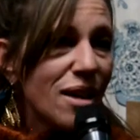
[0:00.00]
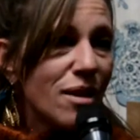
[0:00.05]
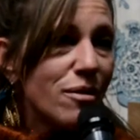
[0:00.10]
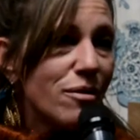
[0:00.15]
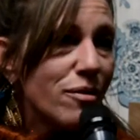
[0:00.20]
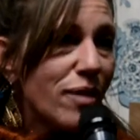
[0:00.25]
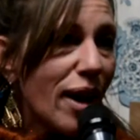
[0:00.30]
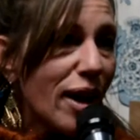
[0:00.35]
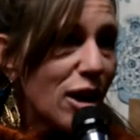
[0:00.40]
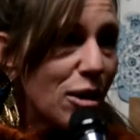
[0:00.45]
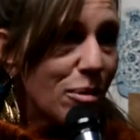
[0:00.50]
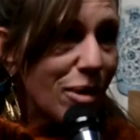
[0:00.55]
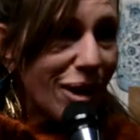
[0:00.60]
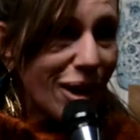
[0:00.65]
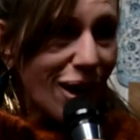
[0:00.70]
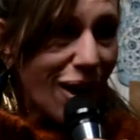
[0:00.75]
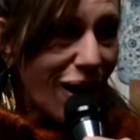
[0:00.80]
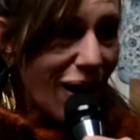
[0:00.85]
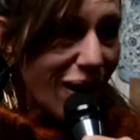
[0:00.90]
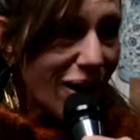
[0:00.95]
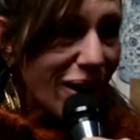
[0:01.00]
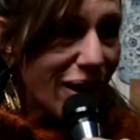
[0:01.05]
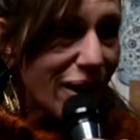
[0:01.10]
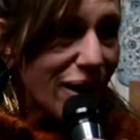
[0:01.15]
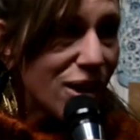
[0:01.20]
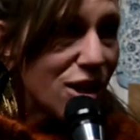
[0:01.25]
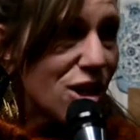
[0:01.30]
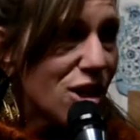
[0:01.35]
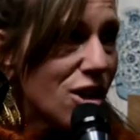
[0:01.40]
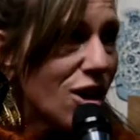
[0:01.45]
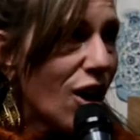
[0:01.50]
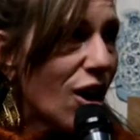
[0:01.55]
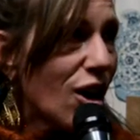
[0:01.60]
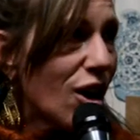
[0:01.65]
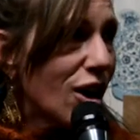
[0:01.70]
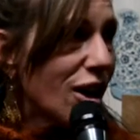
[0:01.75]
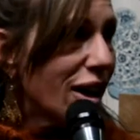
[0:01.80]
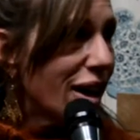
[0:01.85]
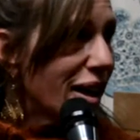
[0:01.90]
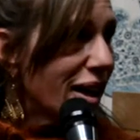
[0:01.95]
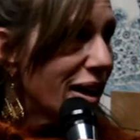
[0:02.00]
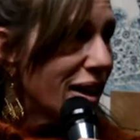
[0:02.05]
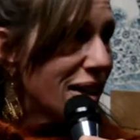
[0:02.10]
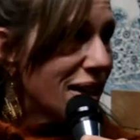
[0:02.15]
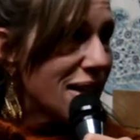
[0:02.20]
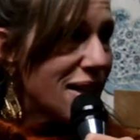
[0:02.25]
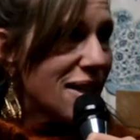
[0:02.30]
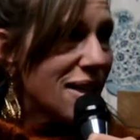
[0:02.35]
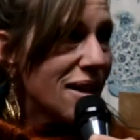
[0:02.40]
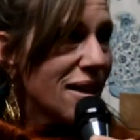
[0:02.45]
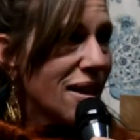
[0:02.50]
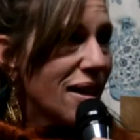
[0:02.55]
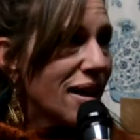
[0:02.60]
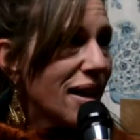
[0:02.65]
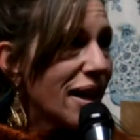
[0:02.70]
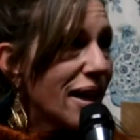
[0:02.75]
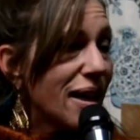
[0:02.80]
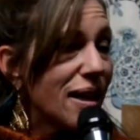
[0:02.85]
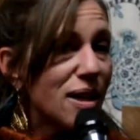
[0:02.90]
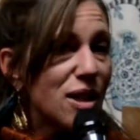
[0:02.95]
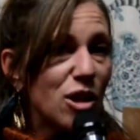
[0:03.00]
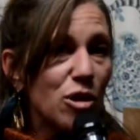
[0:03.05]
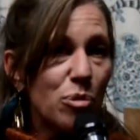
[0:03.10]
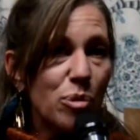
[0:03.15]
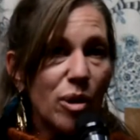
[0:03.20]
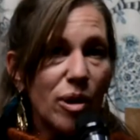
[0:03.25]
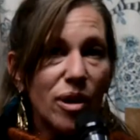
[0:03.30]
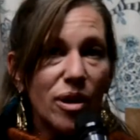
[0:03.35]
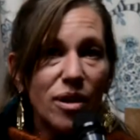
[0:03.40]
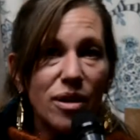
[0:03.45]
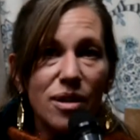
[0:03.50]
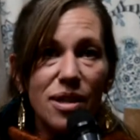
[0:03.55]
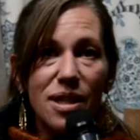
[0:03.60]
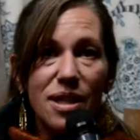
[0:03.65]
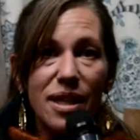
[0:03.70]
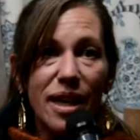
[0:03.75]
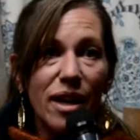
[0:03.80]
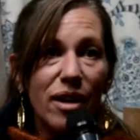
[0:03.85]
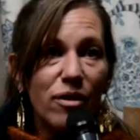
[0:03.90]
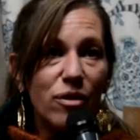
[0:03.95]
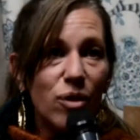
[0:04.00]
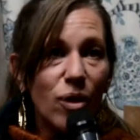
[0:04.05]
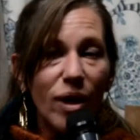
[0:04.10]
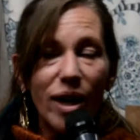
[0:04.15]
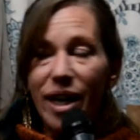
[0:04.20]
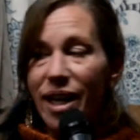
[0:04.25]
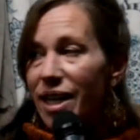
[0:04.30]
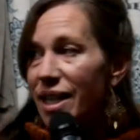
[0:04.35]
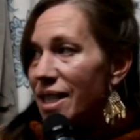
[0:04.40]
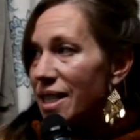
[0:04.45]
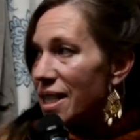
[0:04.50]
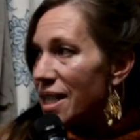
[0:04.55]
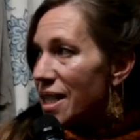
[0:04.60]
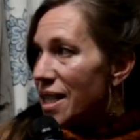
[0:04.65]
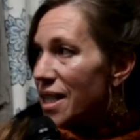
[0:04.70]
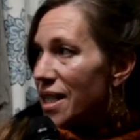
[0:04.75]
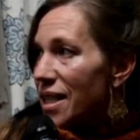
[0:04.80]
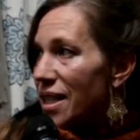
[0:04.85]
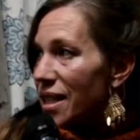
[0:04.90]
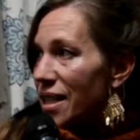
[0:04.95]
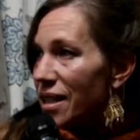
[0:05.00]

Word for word: Vitamin Cottage, Targets, King Soopers, Safeways.